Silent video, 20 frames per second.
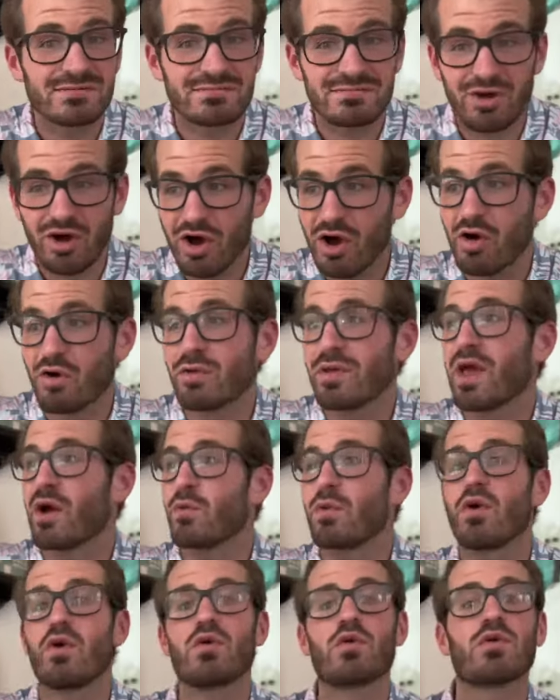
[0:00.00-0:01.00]
Oh yeah, we
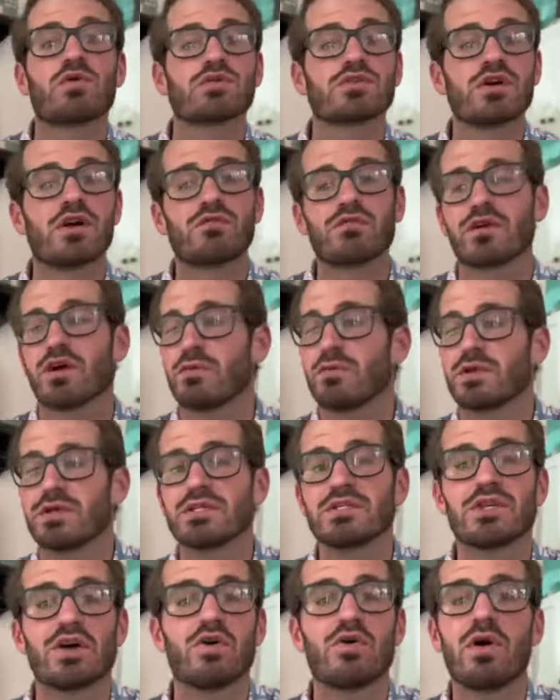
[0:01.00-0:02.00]
only work with software companies,
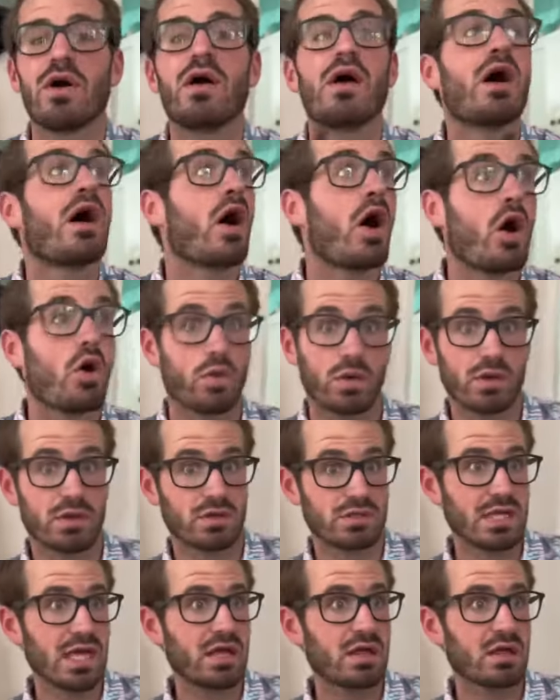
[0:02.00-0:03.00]
so oh, is
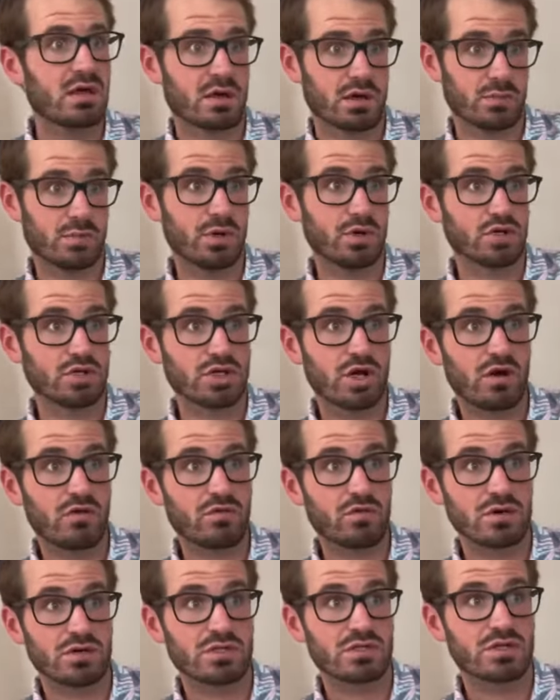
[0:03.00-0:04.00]
that a computer
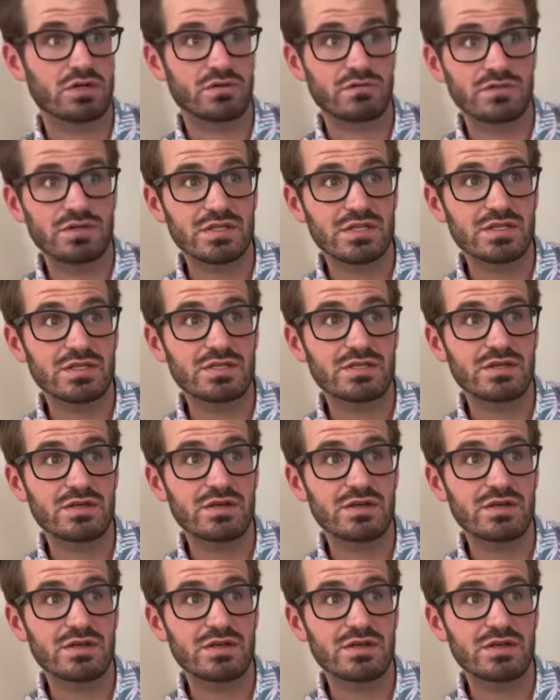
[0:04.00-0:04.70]
software and services